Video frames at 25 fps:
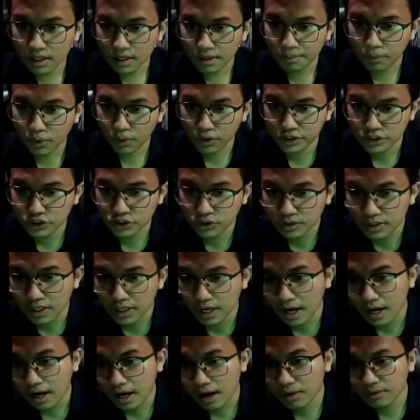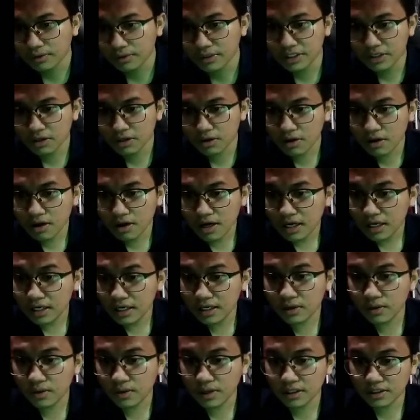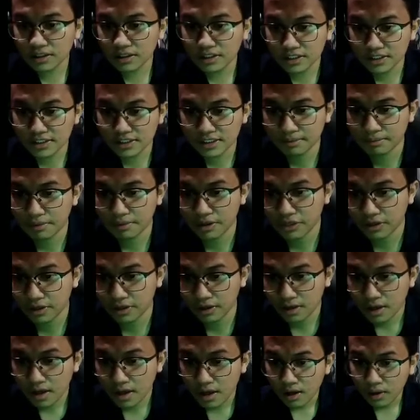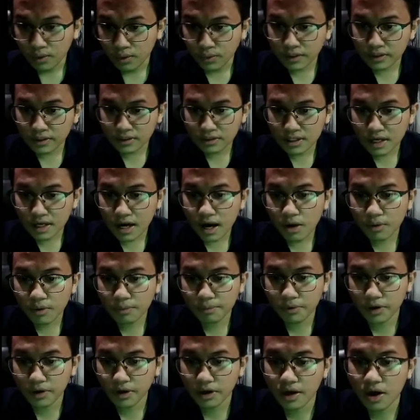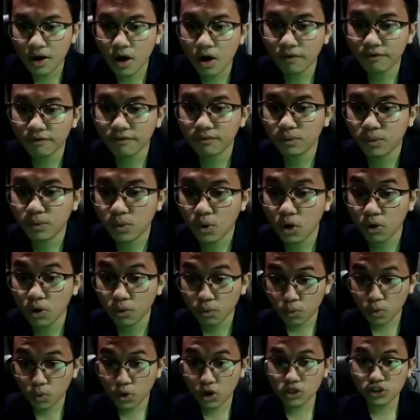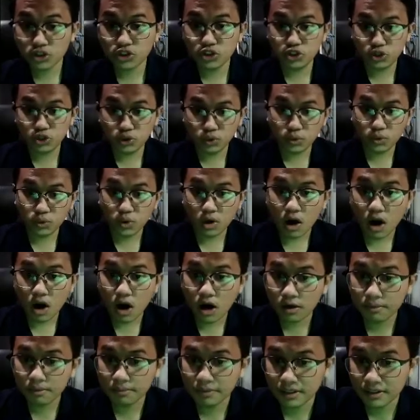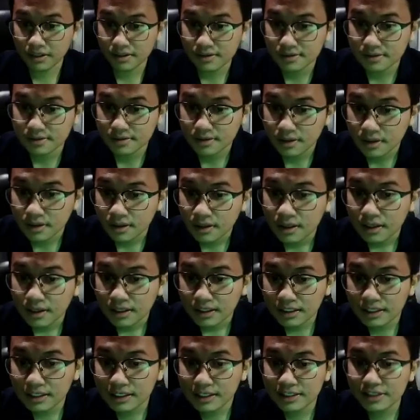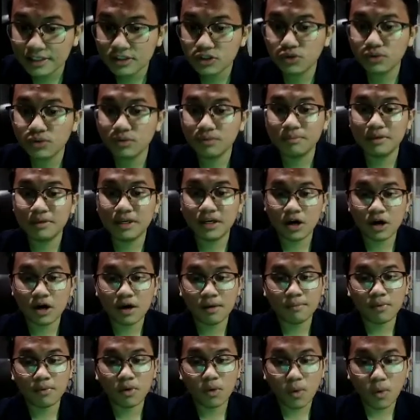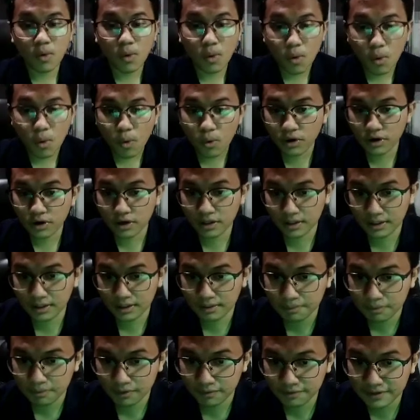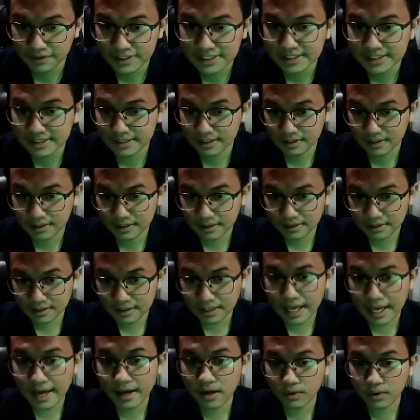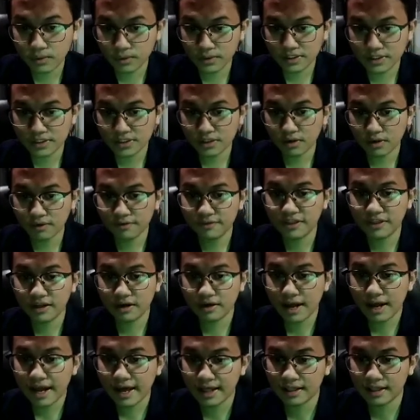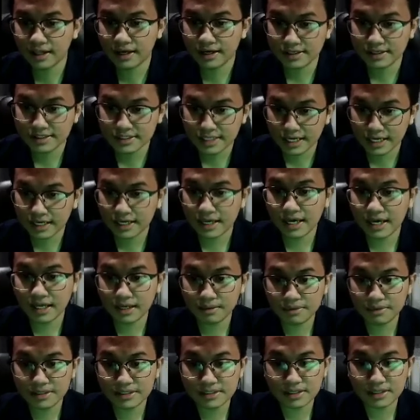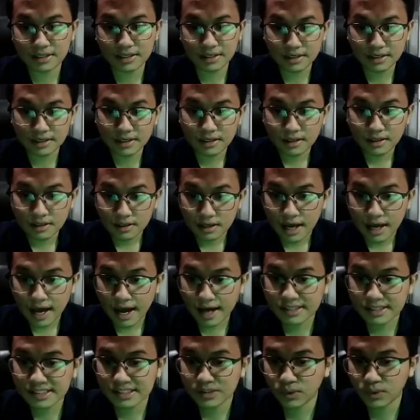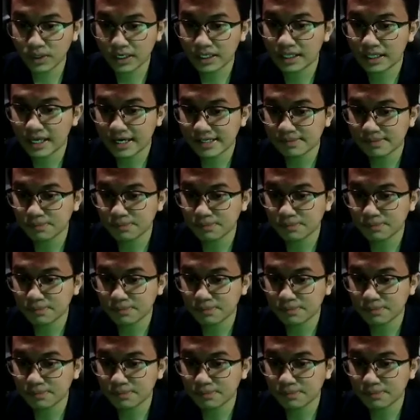Point 2, the audio-lingual teaching method. Within the outbreak of World War II, armies needed to become orally proficient in the language of their allies and enemies as quickly as